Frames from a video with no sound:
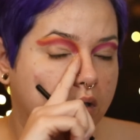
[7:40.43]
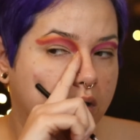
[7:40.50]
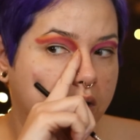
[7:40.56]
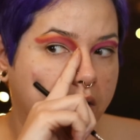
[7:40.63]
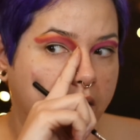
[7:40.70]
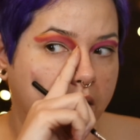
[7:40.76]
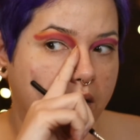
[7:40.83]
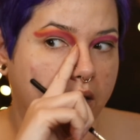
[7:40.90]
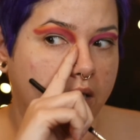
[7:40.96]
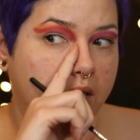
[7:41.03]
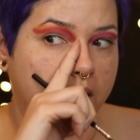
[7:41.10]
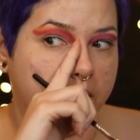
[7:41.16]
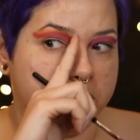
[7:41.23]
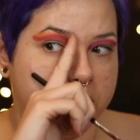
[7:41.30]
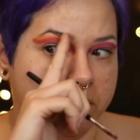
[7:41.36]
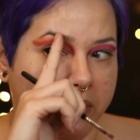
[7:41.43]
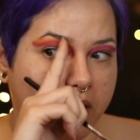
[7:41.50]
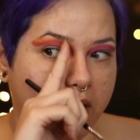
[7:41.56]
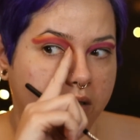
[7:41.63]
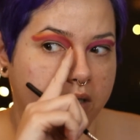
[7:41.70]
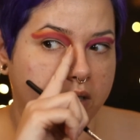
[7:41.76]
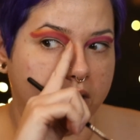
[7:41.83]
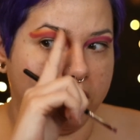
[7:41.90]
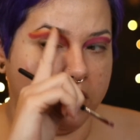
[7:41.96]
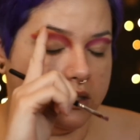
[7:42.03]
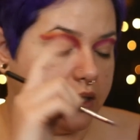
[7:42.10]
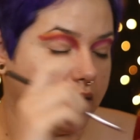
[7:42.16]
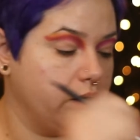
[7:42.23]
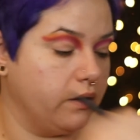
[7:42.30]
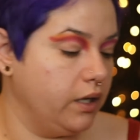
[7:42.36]
like heaps better in this
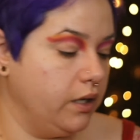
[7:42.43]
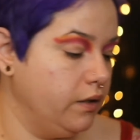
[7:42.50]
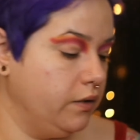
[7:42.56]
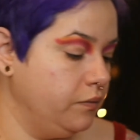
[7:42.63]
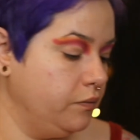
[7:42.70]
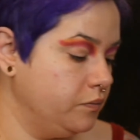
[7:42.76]
area.